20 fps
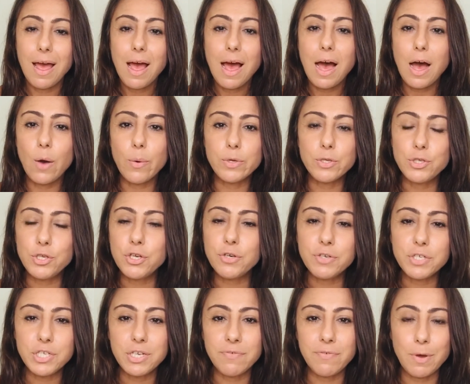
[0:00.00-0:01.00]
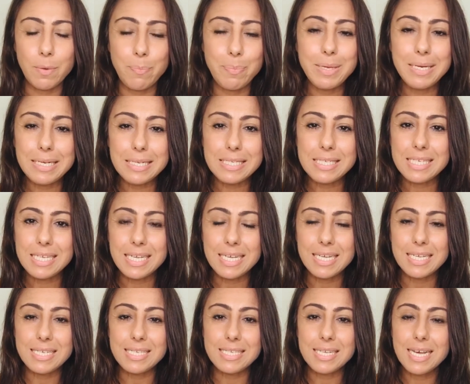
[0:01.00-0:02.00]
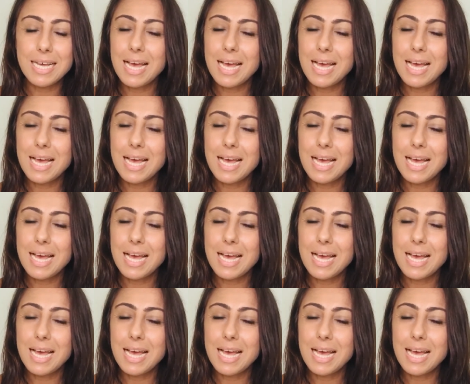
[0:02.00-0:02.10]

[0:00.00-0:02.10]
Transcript: our intuitive abilities,